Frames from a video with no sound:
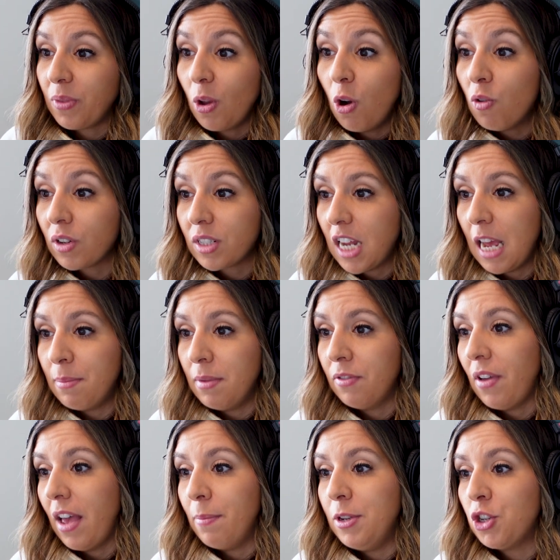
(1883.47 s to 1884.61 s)
Over time,
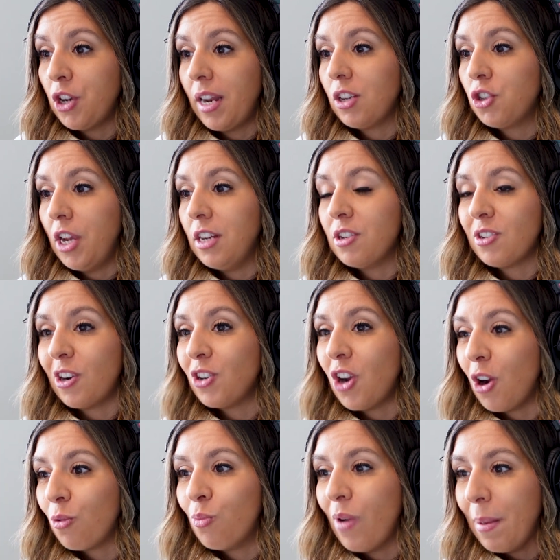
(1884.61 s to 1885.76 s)
if epigenetic changes are
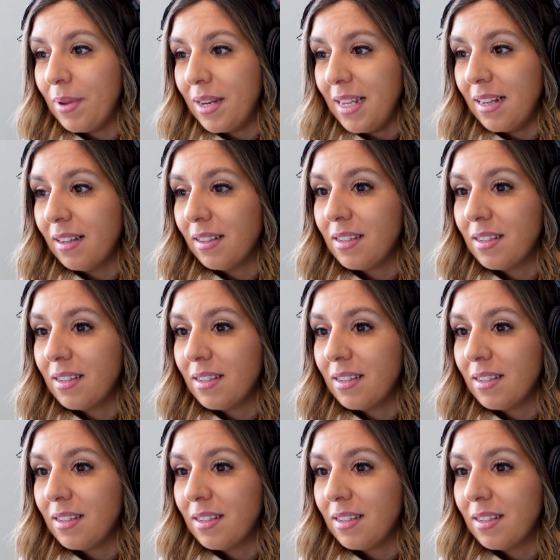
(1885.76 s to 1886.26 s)
not remedied,